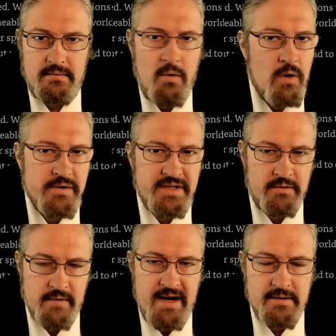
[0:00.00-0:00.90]
Or is it
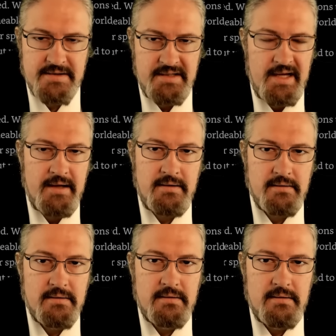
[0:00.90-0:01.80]
greater today
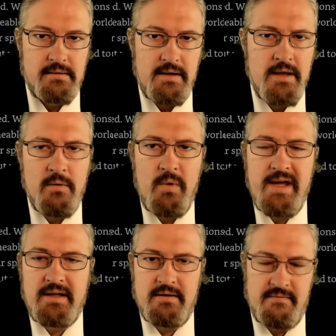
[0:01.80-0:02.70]
in the
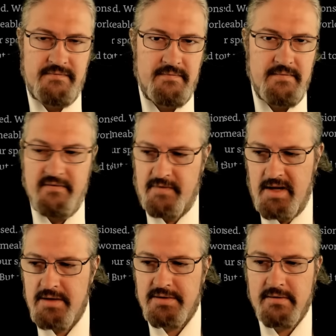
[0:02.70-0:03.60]
wake of the
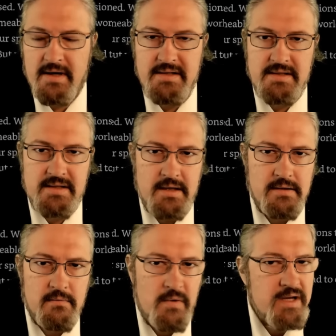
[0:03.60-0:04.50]
financial crisis and
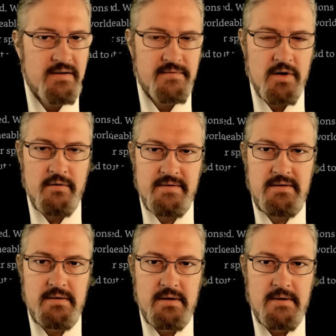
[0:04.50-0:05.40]
in the wake of COVID
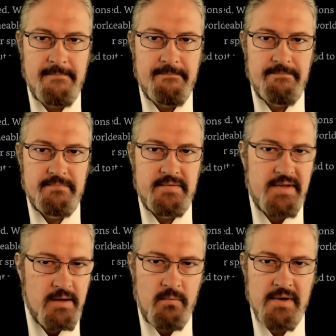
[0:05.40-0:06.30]

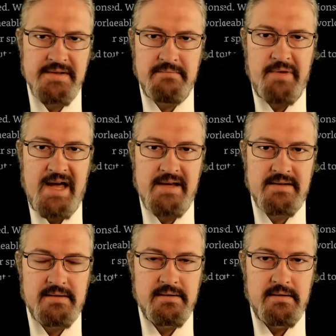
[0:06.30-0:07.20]
than it was in
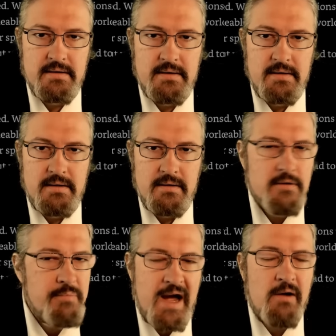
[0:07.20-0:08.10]
past?
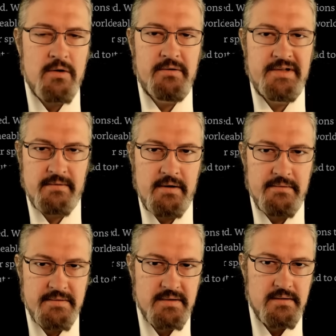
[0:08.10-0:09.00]
Their power only
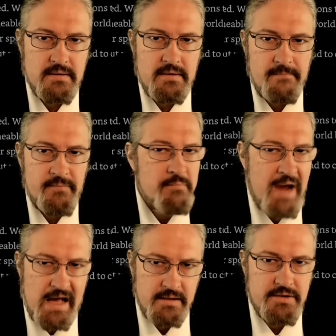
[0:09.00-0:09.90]
grows. Their
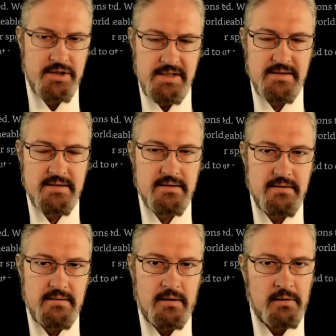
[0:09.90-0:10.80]
balance sheets
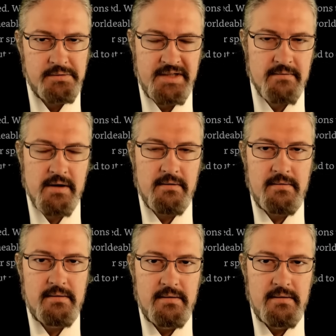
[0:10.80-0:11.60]
only grow.